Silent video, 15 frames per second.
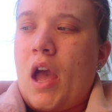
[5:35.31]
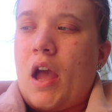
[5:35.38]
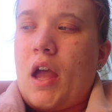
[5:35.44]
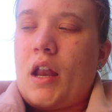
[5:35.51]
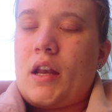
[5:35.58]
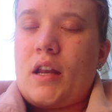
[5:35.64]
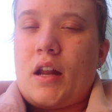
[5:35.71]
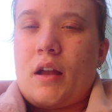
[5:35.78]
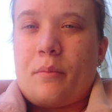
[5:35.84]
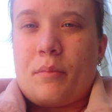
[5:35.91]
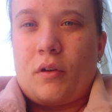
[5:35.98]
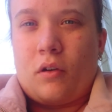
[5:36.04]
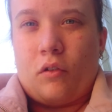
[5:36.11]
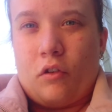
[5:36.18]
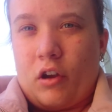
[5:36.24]
ended up
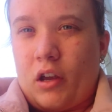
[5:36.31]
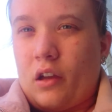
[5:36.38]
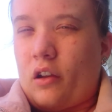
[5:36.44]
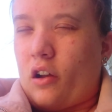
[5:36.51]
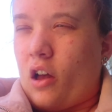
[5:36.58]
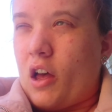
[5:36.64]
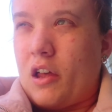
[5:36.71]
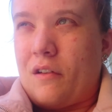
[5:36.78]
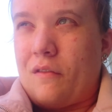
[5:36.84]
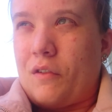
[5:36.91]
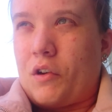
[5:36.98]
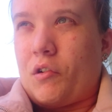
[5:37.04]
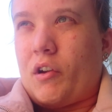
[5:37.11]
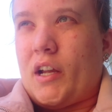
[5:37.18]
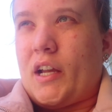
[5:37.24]
kind of
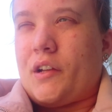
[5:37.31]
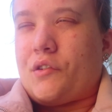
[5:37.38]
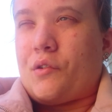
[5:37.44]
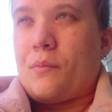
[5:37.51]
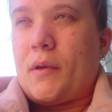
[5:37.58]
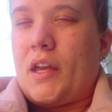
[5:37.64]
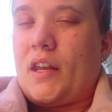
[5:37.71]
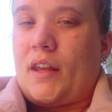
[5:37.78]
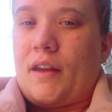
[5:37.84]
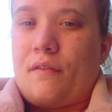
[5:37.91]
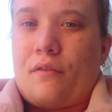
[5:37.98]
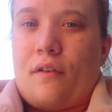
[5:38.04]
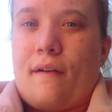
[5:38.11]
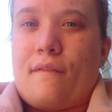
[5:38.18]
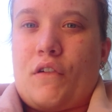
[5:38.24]
agreeing to meeting at
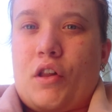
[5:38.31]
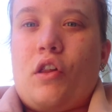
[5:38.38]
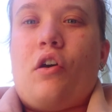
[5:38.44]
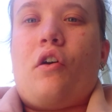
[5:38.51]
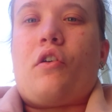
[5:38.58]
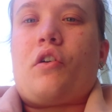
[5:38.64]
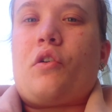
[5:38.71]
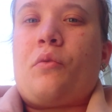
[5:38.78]
5 o'clock.